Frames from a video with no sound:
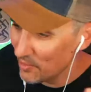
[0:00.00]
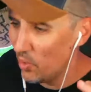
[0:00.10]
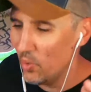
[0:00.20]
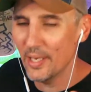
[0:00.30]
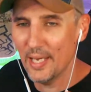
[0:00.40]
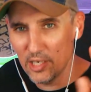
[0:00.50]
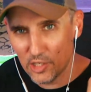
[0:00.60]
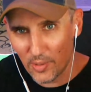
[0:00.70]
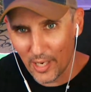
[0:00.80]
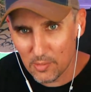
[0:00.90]
The whole
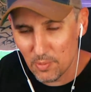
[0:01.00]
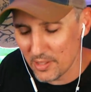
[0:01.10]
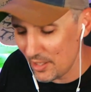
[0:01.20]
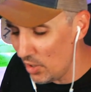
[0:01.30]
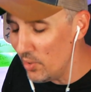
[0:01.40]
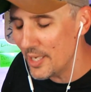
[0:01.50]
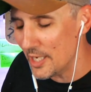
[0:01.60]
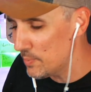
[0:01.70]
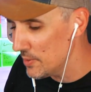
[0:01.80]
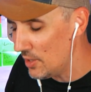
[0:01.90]
industry expert thing. You know who the
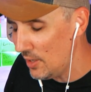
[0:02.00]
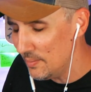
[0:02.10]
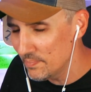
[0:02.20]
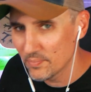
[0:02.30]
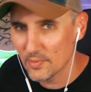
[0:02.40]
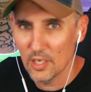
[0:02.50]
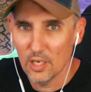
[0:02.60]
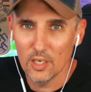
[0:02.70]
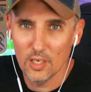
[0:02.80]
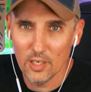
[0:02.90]
experts are?
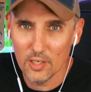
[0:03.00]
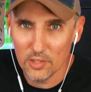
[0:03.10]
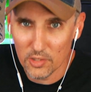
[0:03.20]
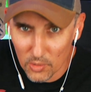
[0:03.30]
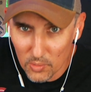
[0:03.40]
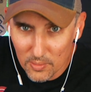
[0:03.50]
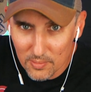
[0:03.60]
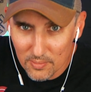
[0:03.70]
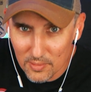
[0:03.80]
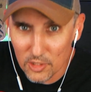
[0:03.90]
You.
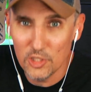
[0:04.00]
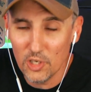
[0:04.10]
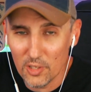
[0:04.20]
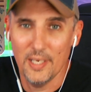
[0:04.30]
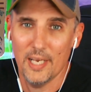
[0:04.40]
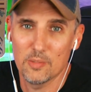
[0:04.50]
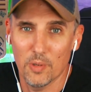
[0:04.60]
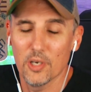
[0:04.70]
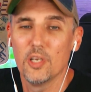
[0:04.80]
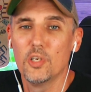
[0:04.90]
You're the
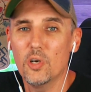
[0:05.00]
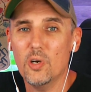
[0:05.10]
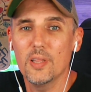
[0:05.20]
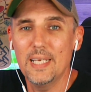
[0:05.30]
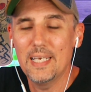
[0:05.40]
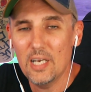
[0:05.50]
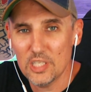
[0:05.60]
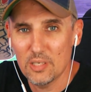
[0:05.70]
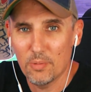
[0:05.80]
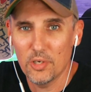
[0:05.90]
expert. You're the
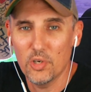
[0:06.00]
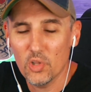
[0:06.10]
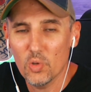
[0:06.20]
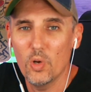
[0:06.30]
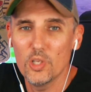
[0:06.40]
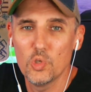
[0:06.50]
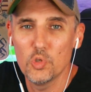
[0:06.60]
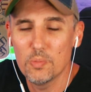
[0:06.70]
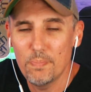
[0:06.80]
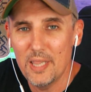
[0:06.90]
customer. You're the ones who
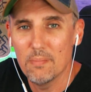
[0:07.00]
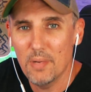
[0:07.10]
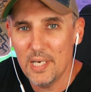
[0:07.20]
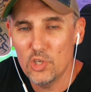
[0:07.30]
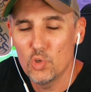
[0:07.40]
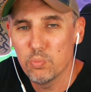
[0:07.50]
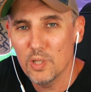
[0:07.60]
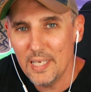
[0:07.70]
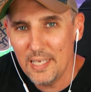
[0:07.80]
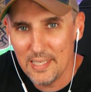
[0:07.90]
spend the money to
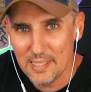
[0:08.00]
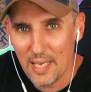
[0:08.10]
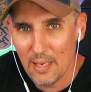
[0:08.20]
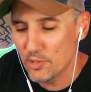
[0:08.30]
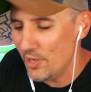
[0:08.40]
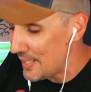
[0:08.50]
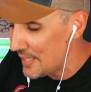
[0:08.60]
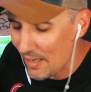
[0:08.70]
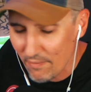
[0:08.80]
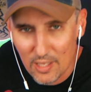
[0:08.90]
play these games. You're not
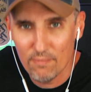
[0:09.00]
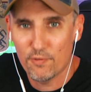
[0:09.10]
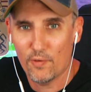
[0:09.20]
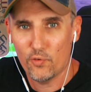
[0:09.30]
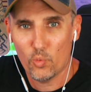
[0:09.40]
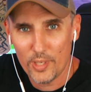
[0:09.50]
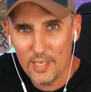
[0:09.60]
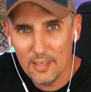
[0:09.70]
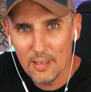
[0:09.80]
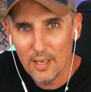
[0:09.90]
giving them for
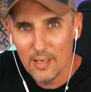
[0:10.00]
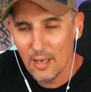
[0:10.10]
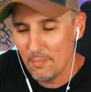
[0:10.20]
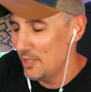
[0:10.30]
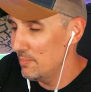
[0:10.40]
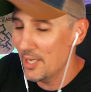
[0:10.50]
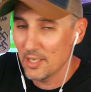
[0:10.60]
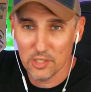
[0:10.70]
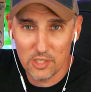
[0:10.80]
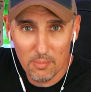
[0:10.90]
free. I mean, you may get
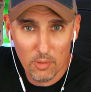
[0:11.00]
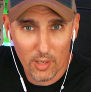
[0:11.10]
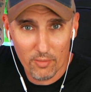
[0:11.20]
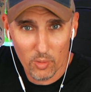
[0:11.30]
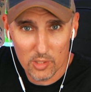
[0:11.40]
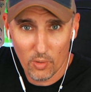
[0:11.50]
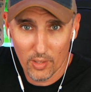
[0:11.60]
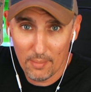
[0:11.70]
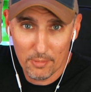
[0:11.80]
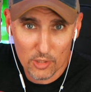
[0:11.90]
a Steam code every once in a while.
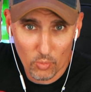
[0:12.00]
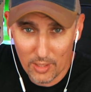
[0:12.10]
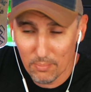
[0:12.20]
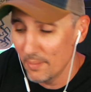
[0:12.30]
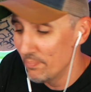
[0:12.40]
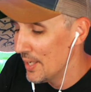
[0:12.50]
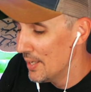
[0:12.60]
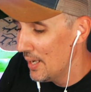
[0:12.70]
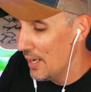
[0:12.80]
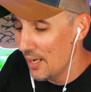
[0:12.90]
That'd be sweet. But
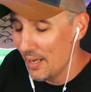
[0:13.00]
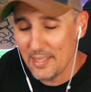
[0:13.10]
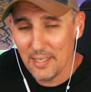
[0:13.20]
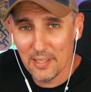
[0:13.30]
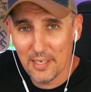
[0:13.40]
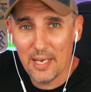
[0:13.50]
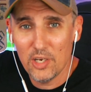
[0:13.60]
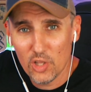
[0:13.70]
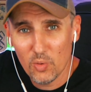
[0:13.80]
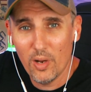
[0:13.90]
at the end of the day,
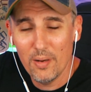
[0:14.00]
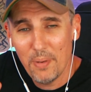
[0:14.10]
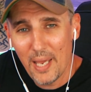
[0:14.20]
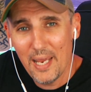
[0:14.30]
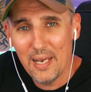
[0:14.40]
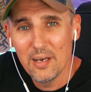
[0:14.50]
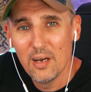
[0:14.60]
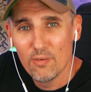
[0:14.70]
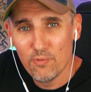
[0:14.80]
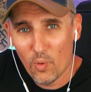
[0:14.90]
you're the one paying
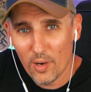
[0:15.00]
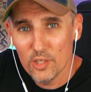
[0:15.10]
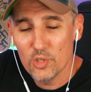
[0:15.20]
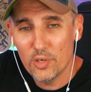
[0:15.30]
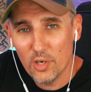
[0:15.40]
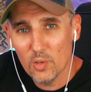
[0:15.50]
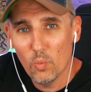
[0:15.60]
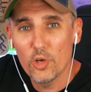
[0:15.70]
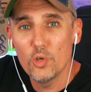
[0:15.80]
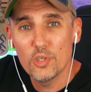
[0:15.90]
for it. So you're the
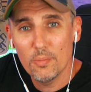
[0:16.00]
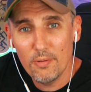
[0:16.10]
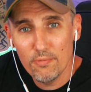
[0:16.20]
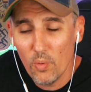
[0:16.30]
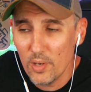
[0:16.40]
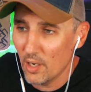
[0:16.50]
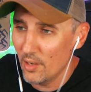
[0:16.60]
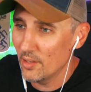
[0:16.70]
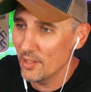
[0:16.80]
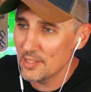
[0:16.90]
one who should be voting on
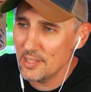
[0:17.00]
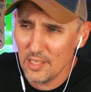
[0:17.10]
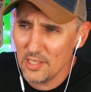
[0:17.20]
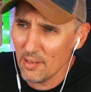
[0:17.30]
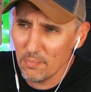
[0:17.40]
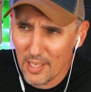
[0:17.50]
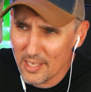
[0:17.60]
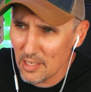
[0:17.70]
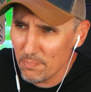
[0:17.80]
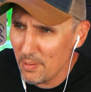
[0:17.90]
all this. And I'll tell you, like I
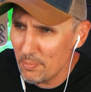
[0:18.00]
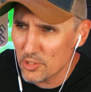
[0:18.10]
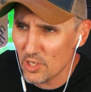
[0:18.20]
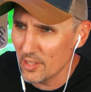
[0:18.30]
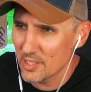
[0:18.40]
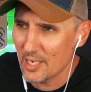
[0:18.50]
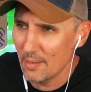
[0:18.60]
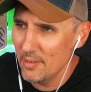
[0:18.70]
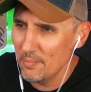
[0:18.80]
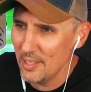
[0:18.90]
said, people saw this
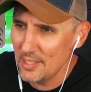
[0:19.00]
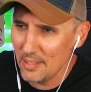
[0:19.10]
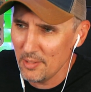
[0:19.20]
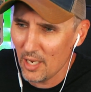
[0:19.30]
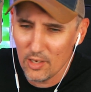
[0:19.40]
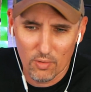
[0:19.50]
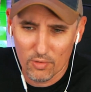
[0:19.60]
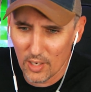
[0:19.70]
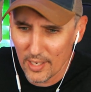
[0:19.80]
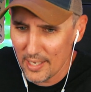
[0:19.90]
coming. And Demian
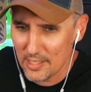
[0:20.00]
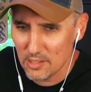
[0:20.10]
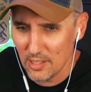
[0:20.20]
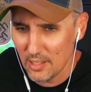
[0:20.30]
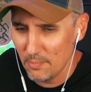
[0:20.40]
over on X, he